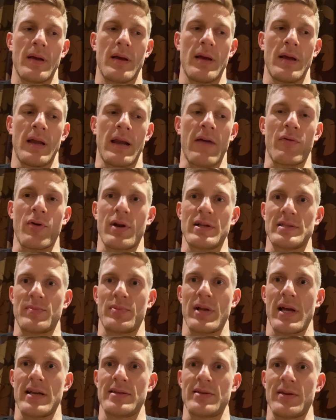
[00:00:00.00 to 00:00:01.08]
And everyone has a
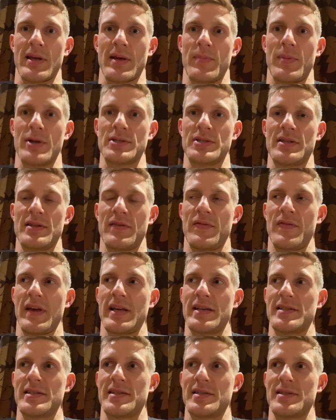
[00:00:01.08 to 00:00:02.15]
plan until they get punched in the
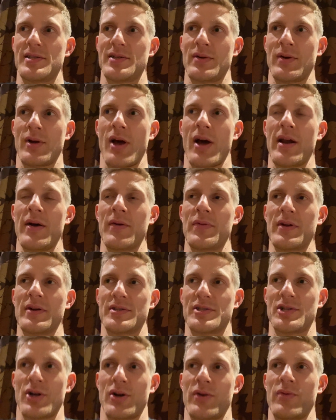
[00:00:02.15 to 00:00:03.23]
face. And so got out there,
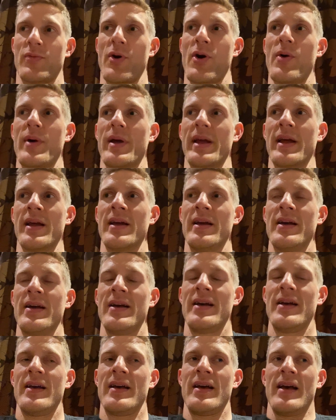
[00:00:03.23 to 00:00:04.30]
started rowing,
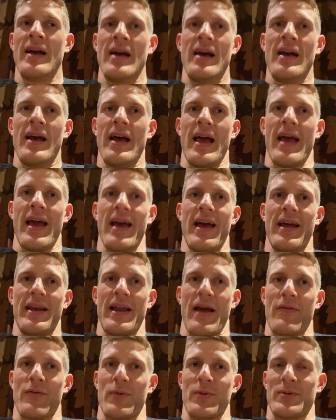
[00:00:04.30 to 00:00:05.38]
and
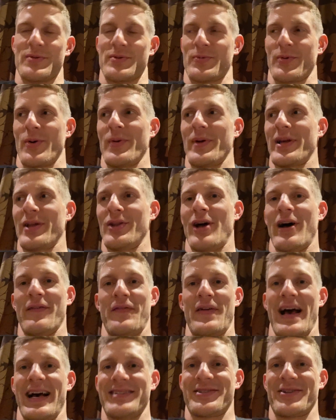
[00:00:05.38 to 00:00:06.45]
everyone was rowing a lot
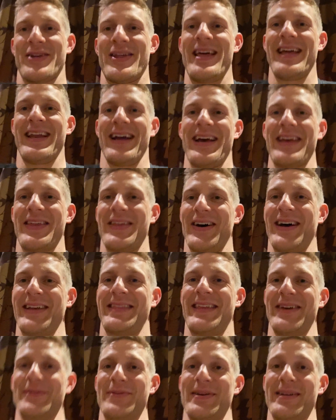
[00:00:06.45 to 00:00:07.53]
faster than I thought
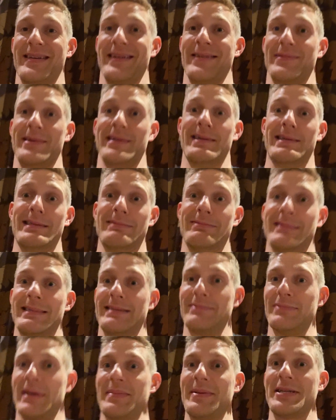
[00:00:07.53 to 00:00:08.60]
they would. And I went, oh, well,
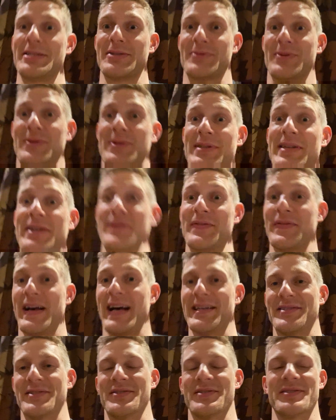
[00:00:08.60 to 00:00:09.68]
maybe I should row a little
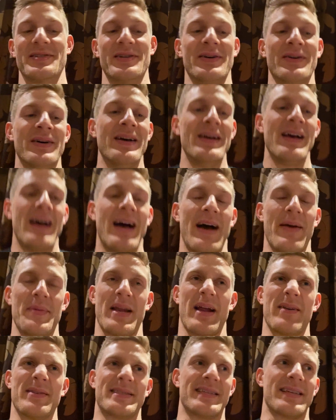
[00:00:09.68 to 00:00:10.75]
faster. So, I
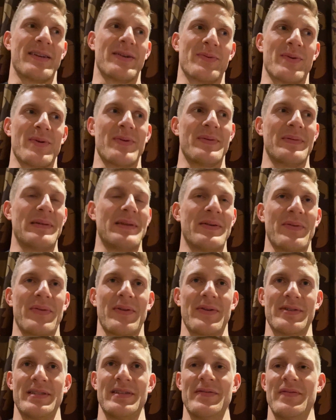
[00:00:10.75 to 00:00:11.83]
was thinking of rowing,
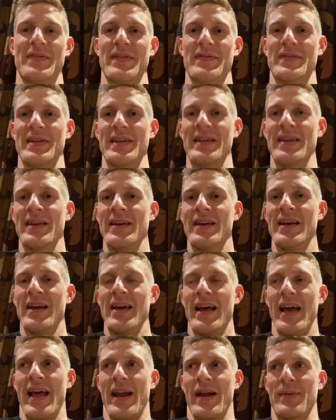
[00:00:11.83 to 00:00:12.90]
1350,
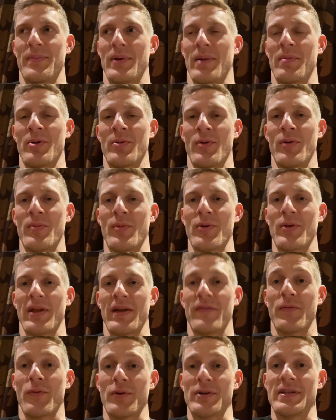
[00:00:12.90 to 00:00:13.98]
and I probably rowed more
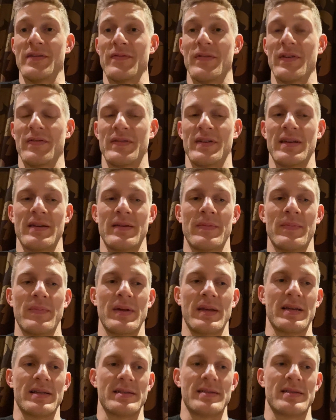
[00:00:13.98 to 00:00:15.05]
like 1450
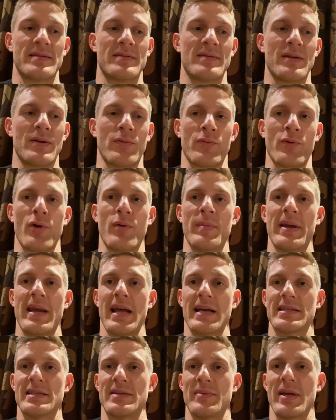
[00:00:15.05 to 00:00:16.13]
because, Roman
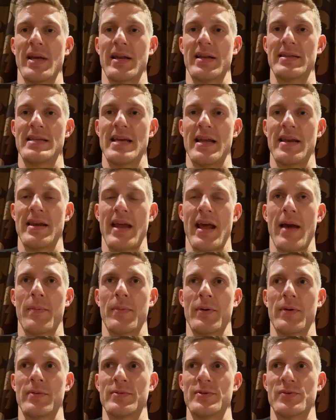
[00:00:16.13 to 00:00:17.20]
next to me had a 10
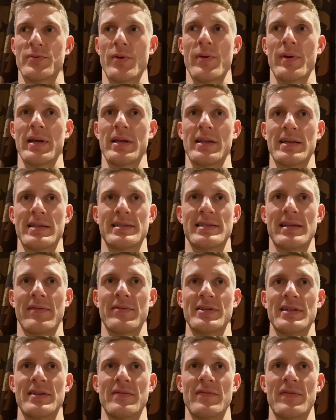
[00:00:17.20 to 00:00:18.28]
damper and was rowing at like
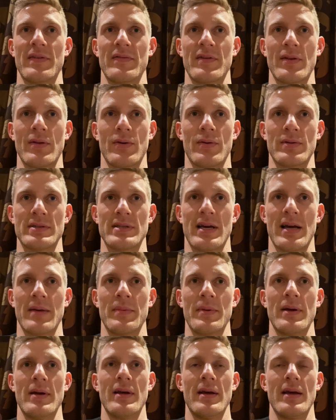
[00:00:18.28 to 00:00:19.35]
1750 the whole time.
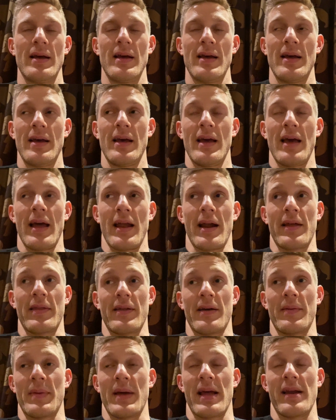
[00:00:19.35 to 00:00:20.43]
And I
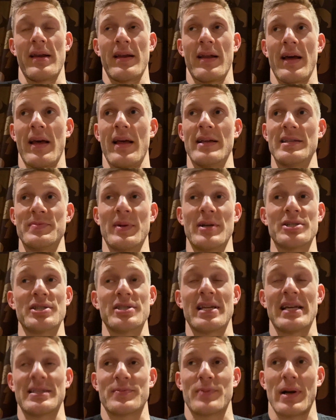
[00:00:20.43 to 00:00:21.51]
thought, man, as much as
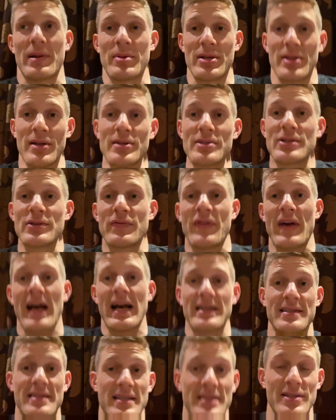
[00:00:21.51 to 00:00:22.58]
that's probably a little too
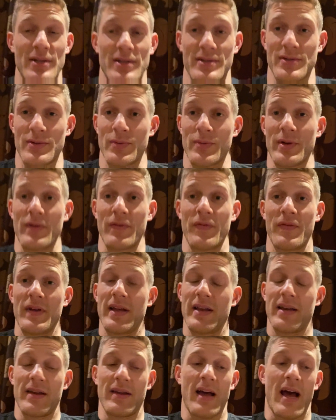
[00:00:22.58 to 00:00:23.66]
fast, he's also real
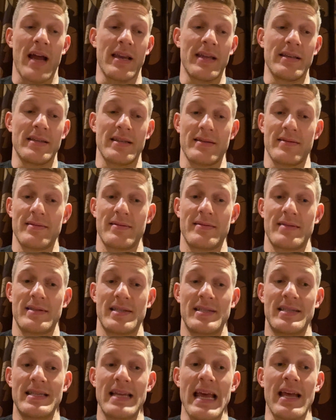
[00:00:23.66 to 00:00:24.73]
fit, and I need to
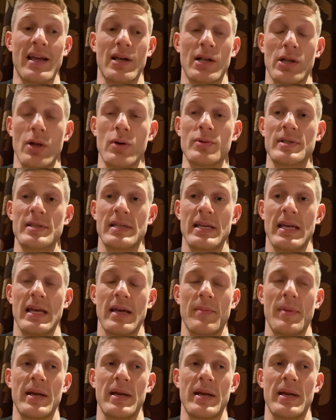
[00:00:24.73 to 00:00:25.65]
stay close to him.